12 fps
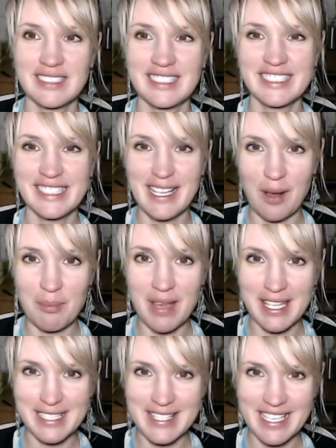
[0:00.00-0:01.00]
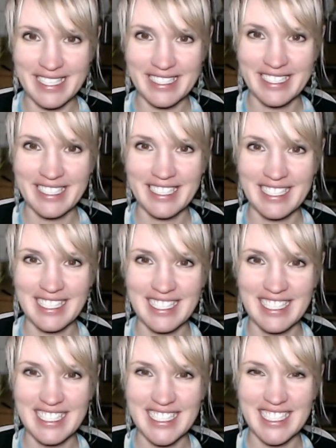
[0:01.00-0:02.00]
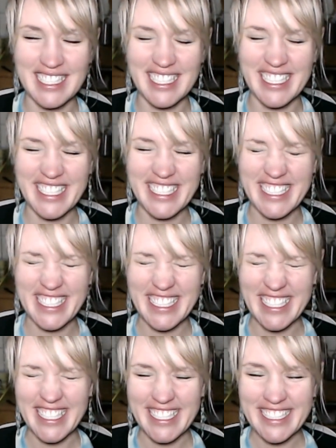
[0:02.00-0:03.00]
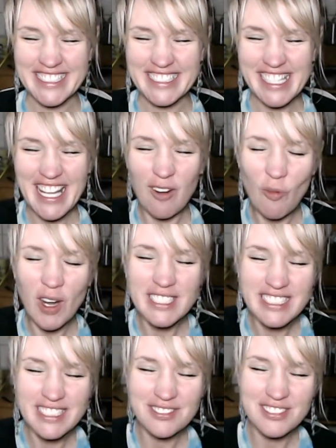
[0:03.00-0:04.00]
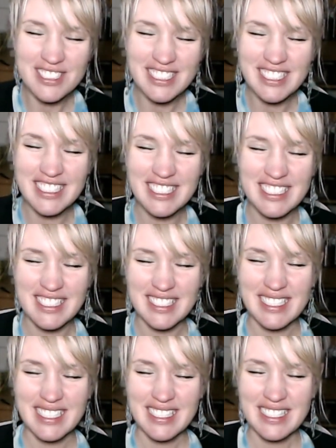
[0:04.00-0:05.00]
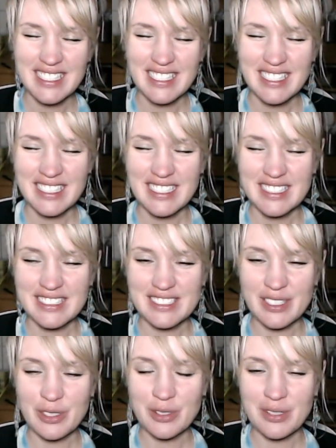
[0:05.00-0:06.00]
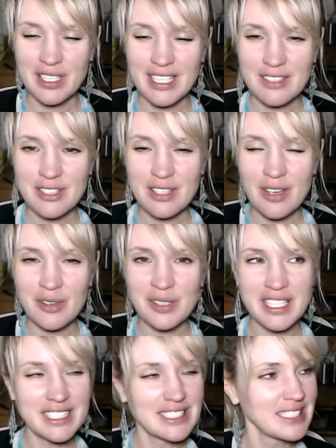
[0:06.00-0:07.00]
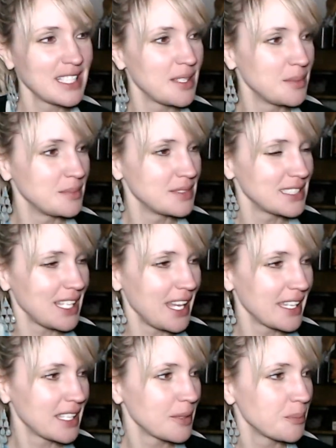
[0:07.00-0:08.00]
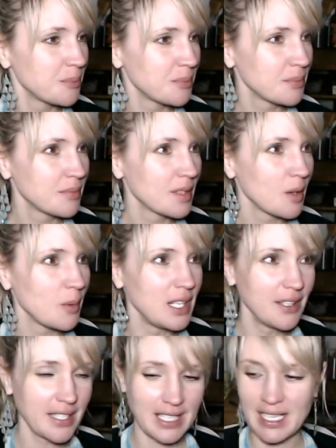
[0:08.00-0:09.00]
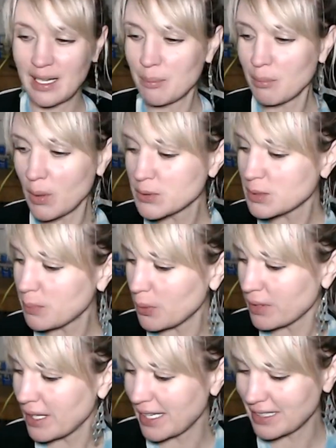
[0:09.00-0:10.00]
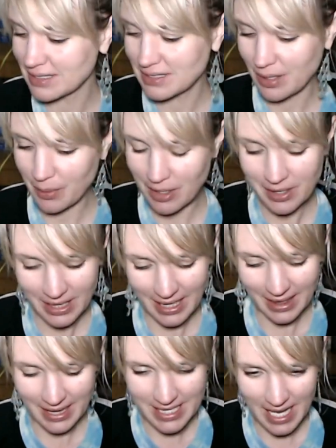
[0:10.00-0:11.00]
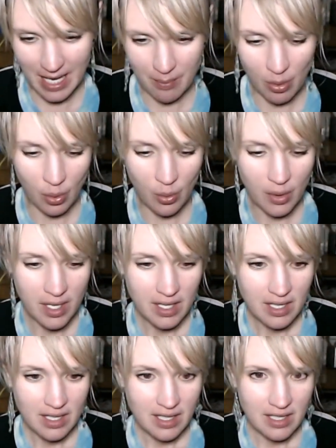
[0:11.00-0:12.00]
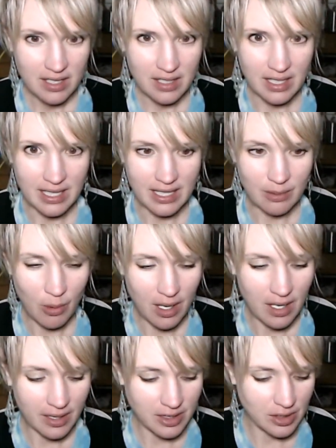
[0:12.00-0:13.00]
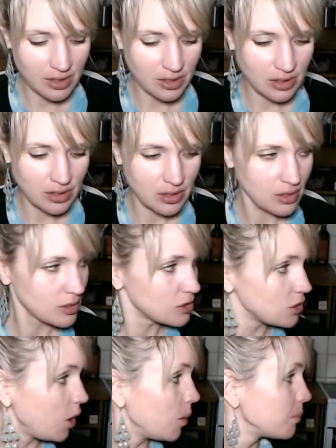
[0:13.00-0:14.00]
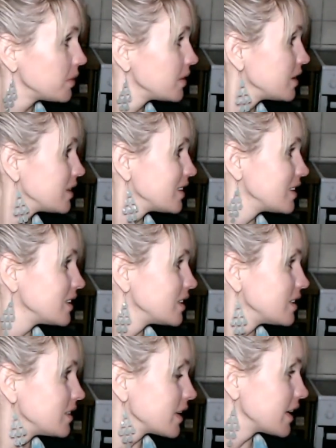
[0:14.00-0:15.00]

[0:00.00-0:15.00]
Isn't that amazing? Isn't that wonderful? So even though it seems like we're looking at multiple things, so we're looking at the table, the worktop, the